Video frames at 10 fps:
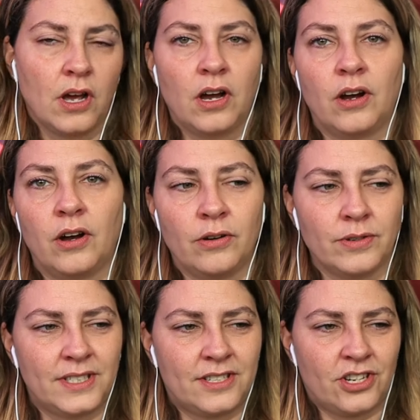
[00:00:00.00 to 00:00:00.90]
Oh,
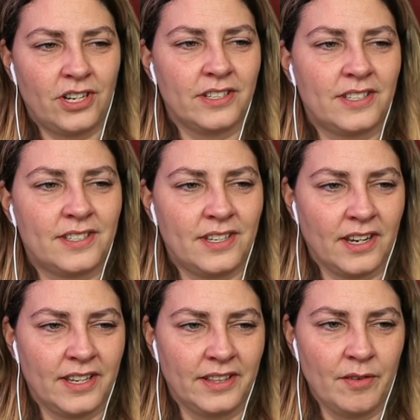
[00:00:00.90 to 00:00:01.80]
is she
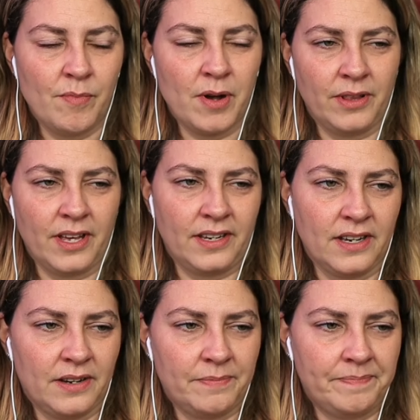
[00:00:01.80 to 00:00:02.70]
stuck in limbo like,
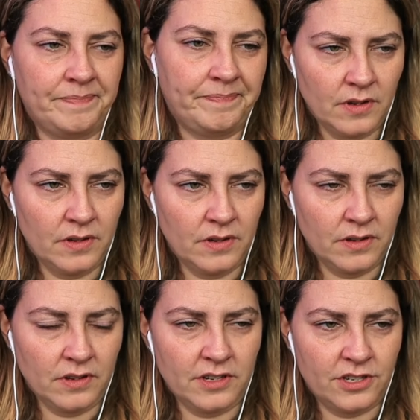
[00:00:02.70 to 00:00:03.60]

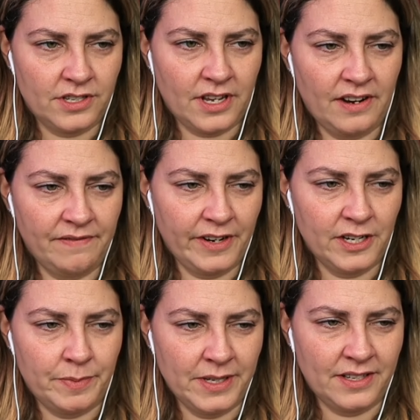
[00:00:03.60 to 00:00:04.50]
because she's got
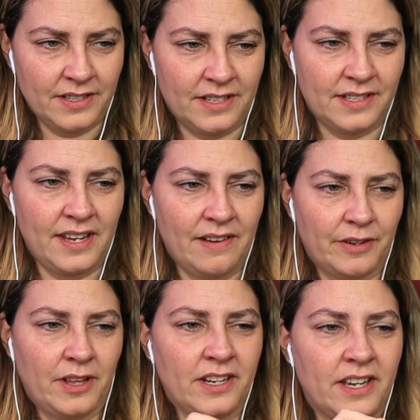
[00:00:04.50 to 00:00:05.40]
unfinished business. Does he have
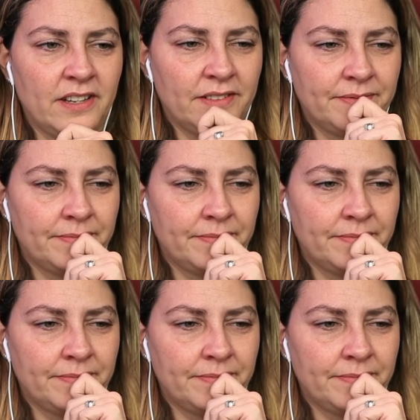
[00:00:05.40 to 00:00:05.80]
her locket?